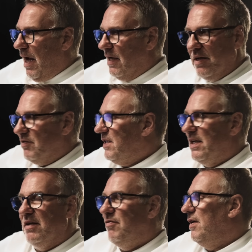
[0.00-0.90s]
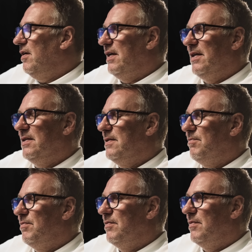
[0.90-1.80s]
I'd never seen anything like this.
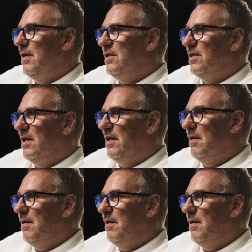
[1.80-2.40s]
Is